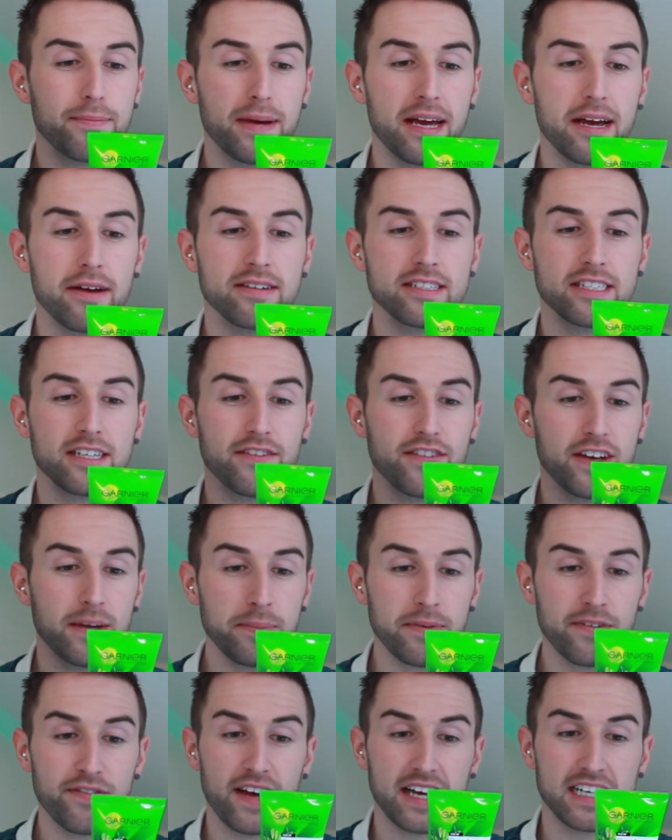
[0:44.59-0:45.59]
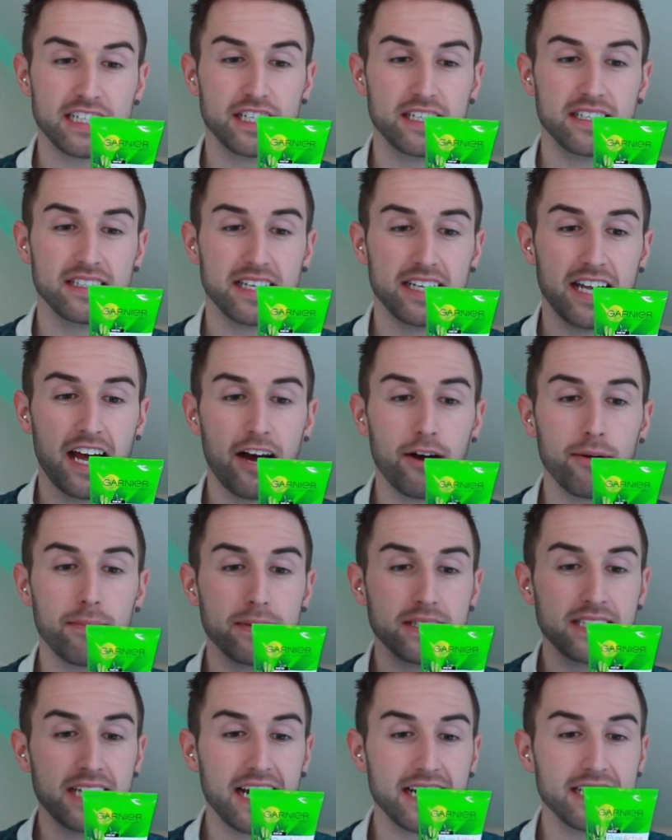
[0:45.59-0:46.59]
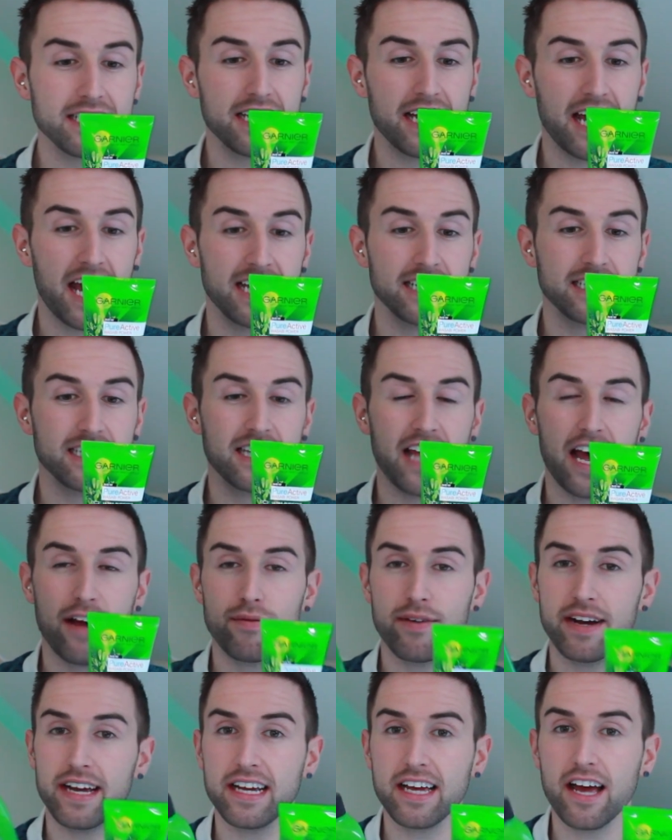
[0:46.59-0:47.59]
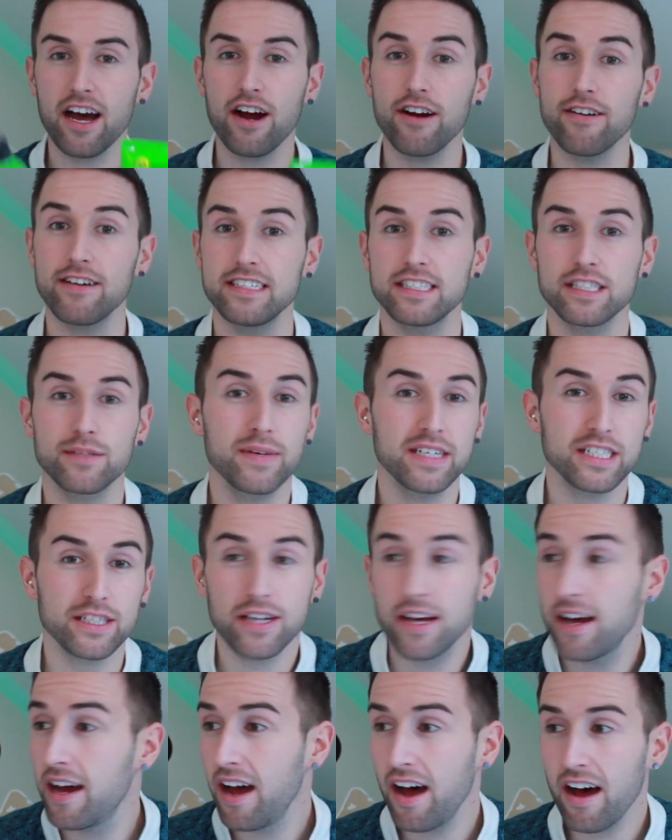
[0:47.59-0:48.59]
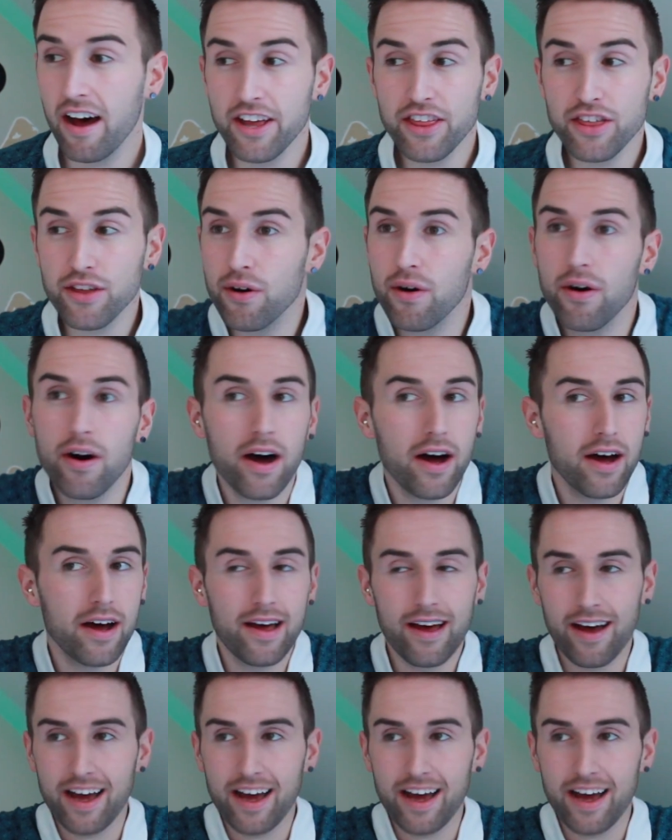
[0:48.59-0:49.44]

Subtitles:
appearance of imperfections and help protect against their reoccurrence, which I thought,